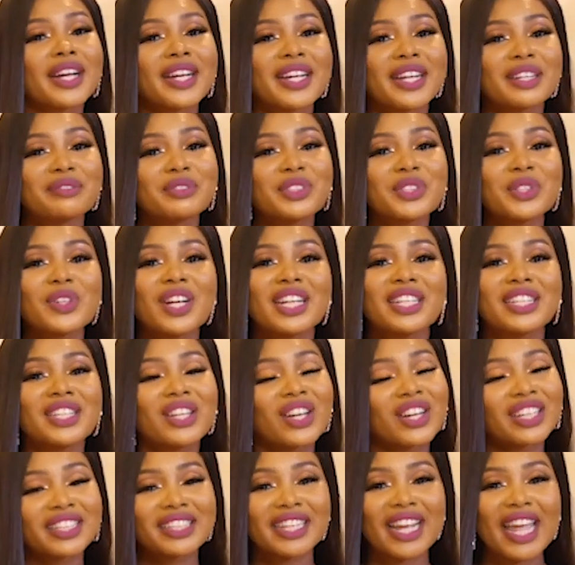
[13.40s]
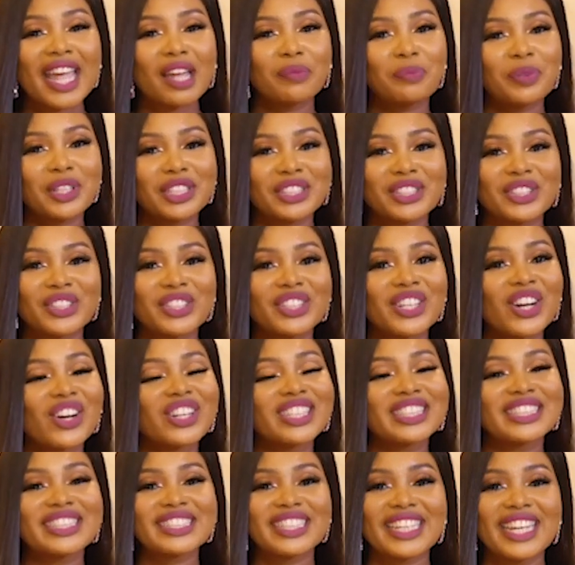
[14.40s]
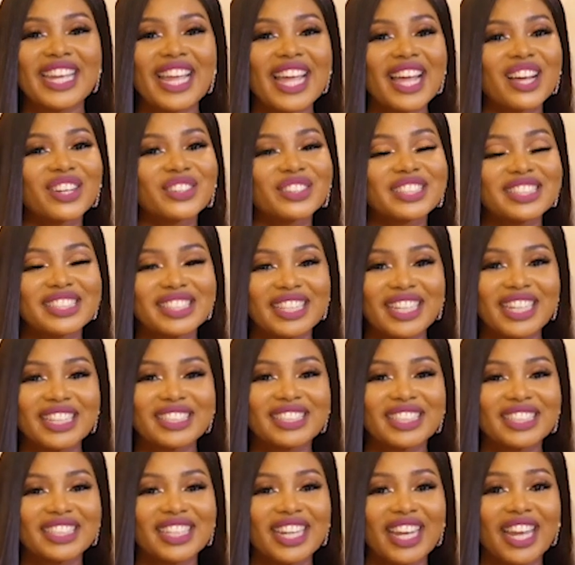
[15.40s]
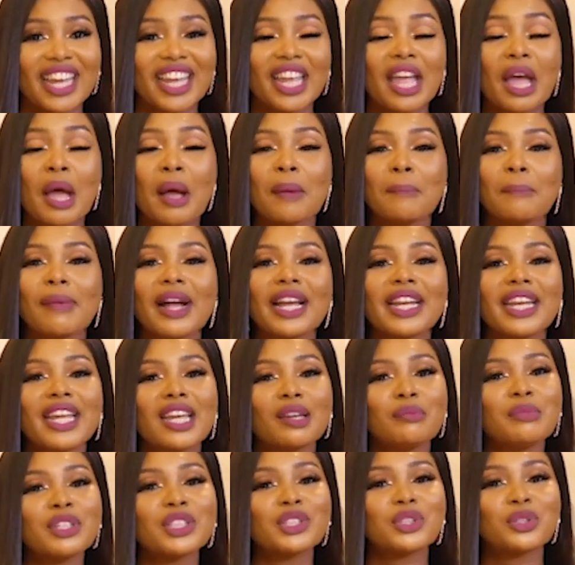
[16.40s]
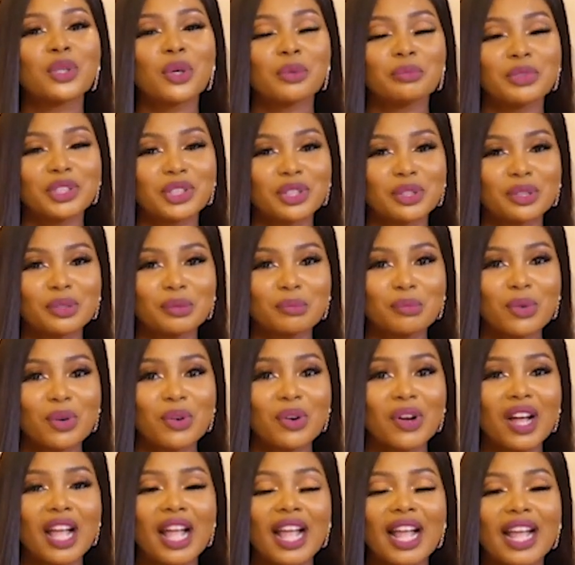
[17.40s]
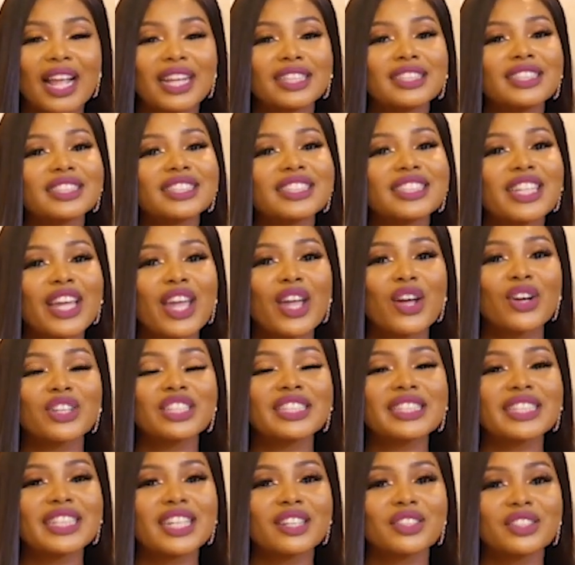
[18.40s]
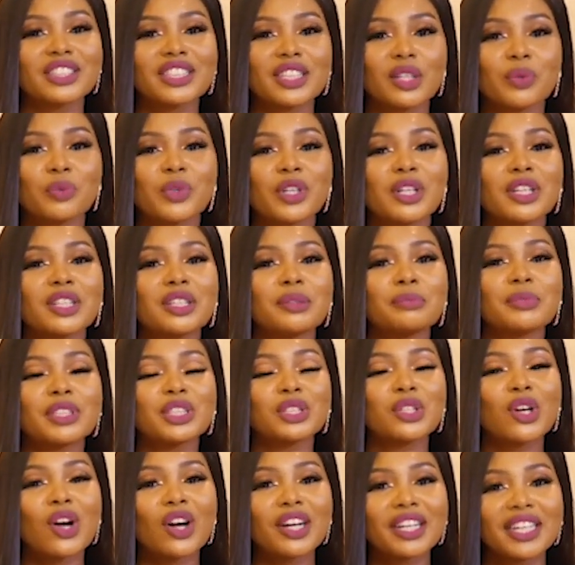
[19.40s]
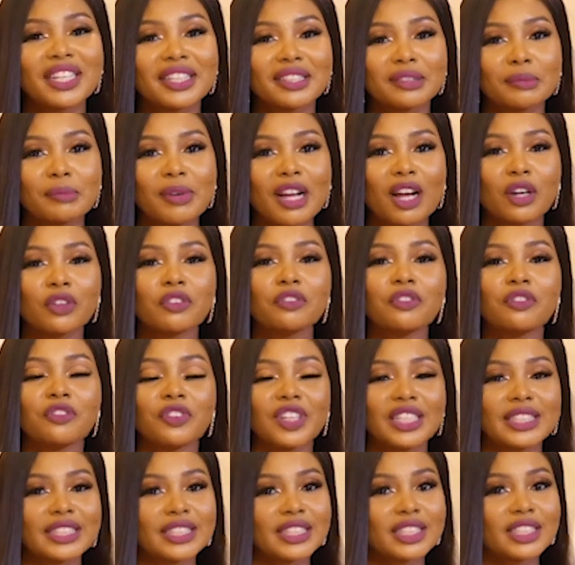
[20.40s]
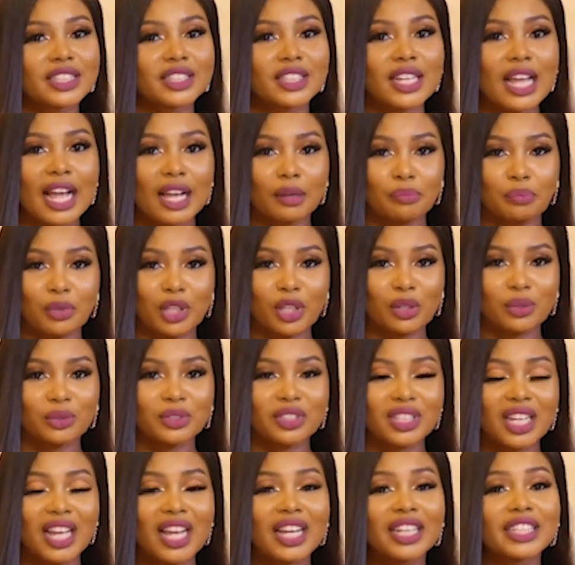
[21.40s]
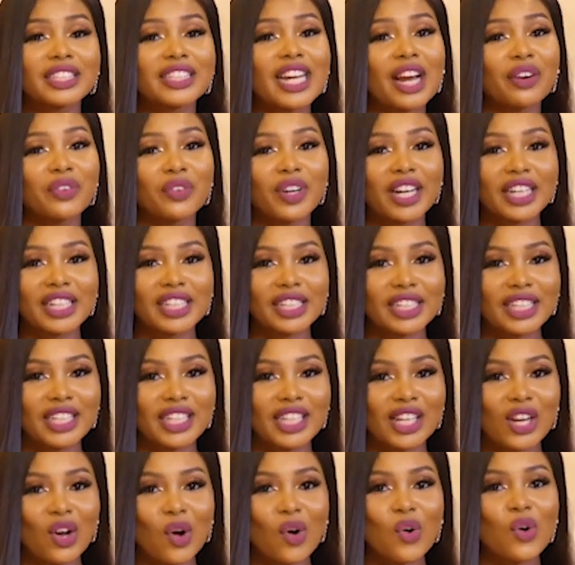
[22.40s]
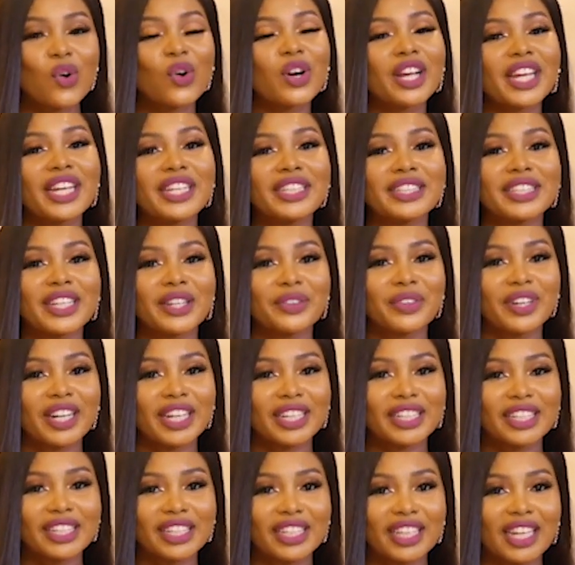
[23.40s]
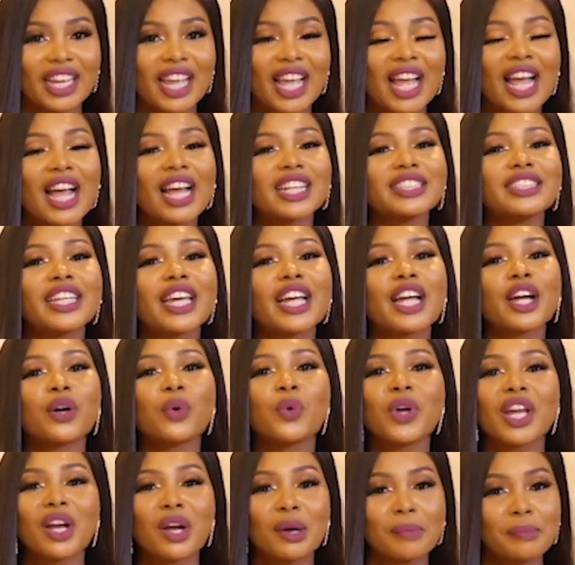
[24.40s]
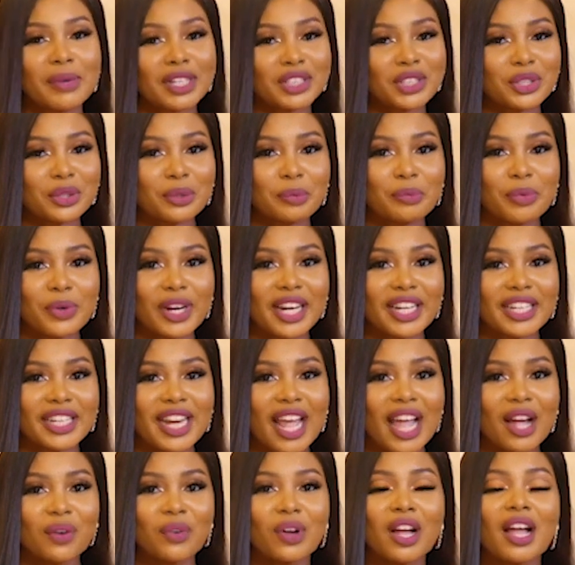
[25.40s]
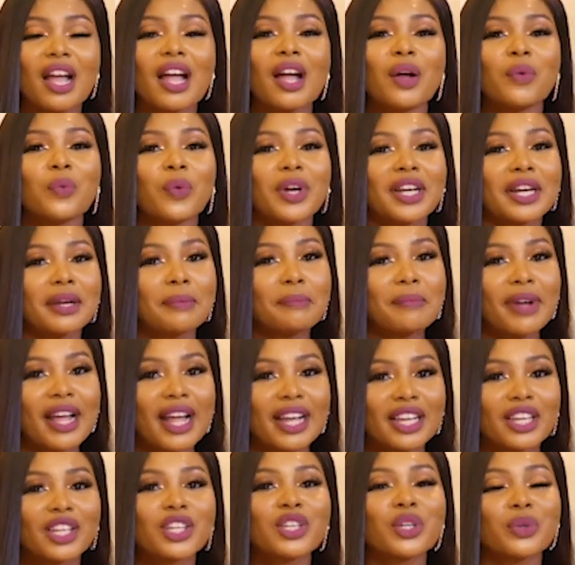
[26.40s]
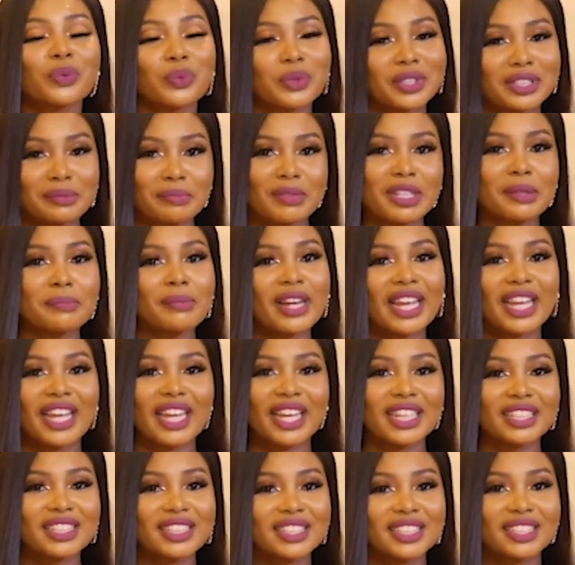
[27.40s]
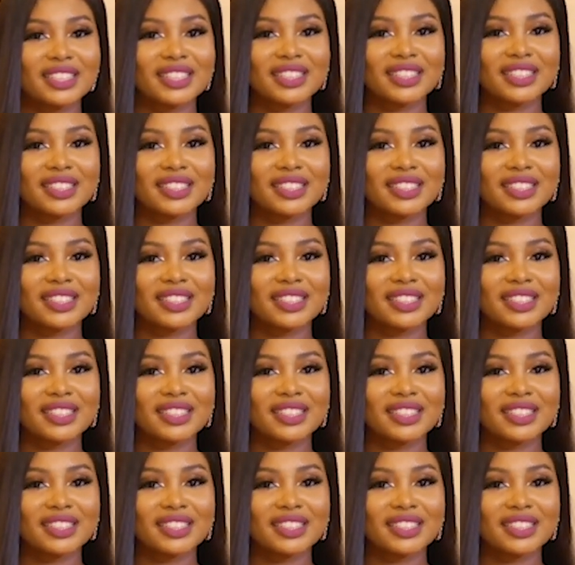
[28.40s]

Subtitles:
welcome to another episode on TLC today. My name is Toby Jolubo, and today on TLC, we're going to be talking about physical abuse, directly or indirectly. I'll take a quick commercial break now, and when I'm back, you would meet my guest.